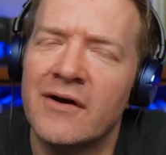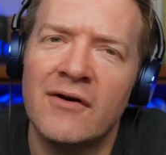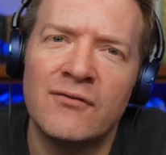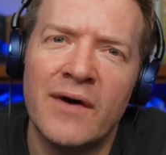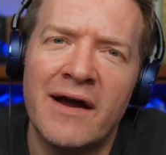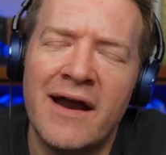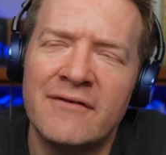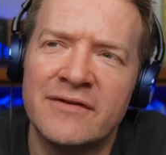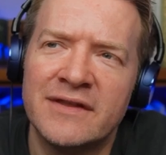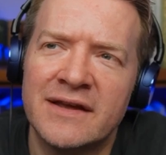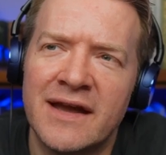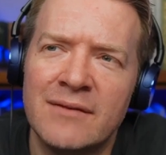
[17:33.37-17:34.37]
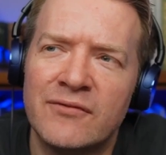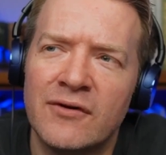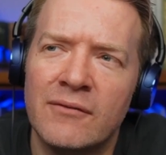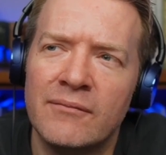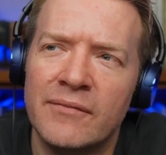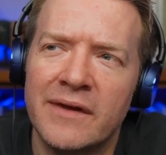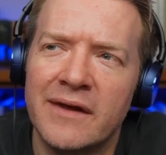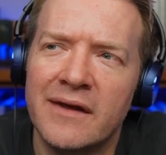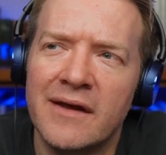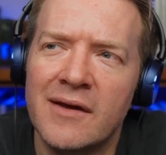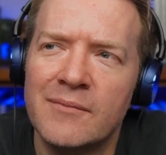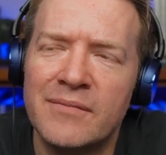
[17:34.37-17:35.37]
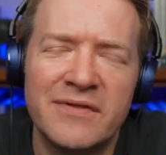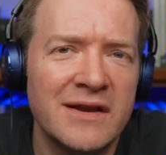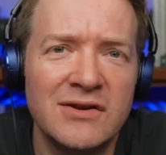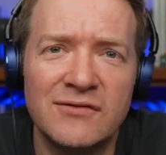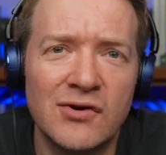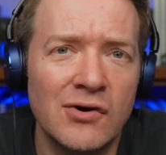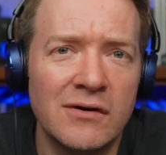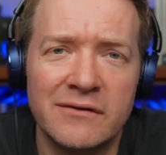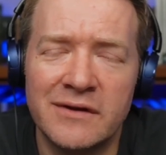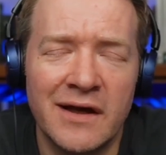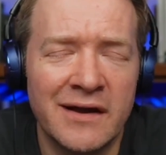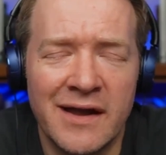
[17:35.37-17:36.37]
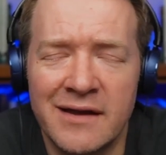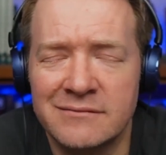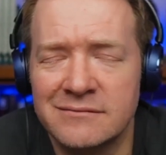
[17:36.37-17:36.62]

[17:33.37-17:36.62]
where everything came from. But then you've got, again,